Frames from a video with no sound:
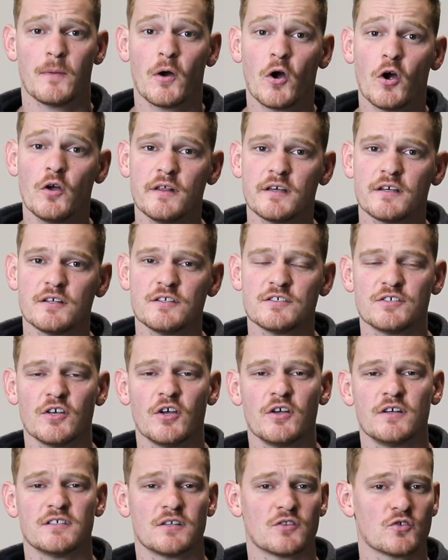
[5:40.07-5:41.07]
My only
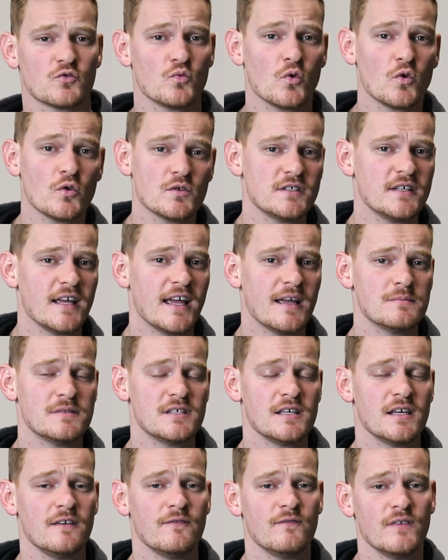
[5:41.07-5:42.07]
concern is that the Raldey
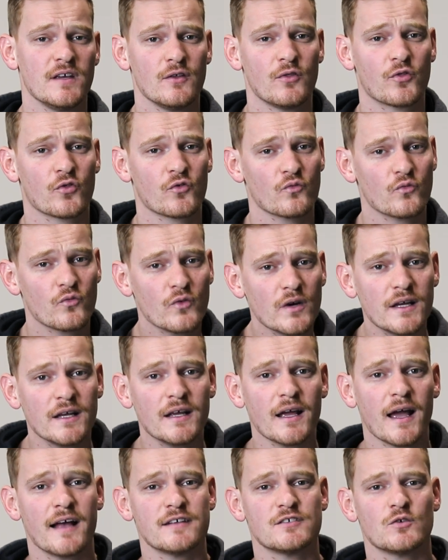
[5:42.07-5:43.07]

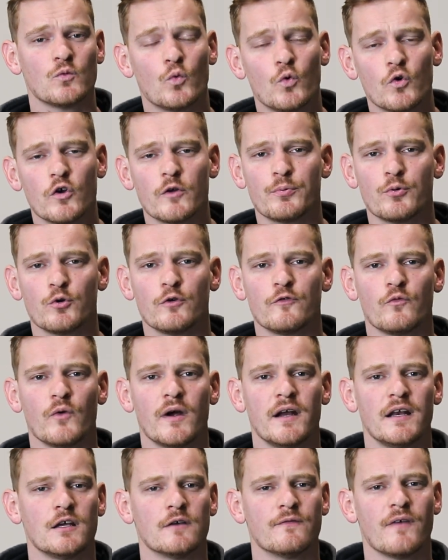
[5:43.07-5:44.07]
Mt-V3 has a waterproof
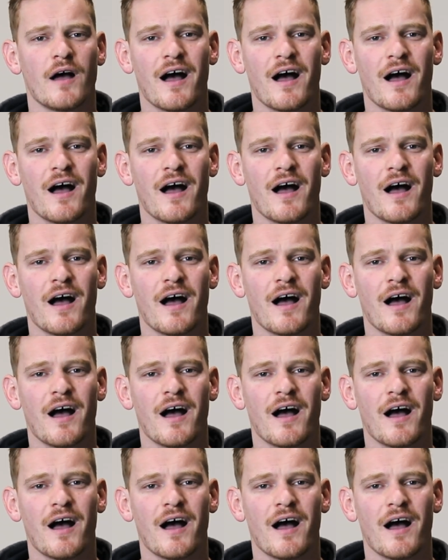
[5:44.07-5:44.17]
rating of